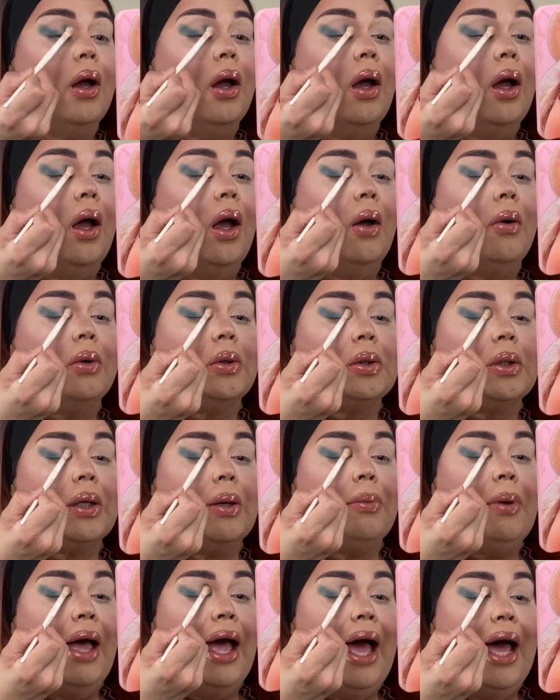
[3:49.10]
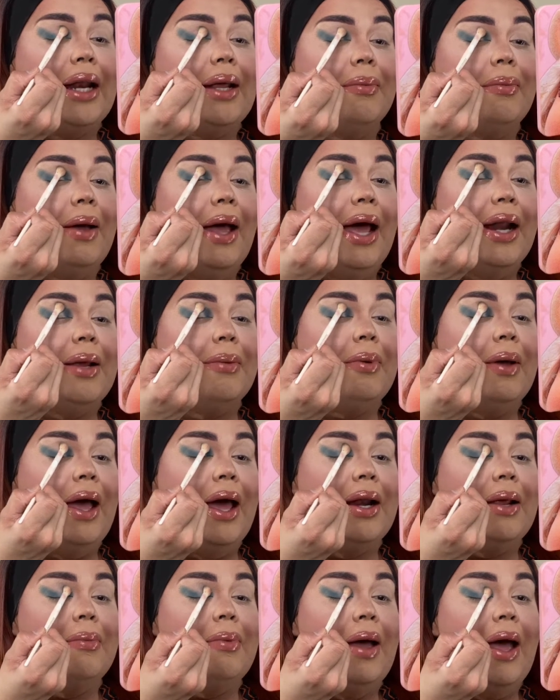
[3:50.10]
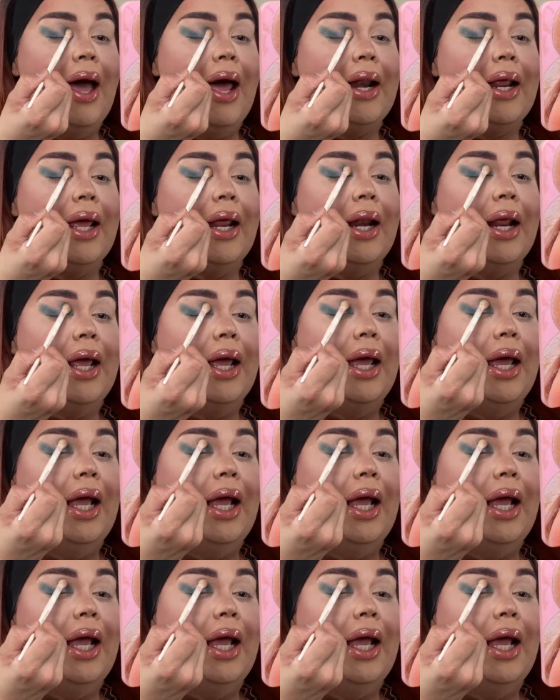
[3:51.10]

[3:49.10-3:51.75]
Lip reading: And we're just going to pat it, pat it, pat it, pat it.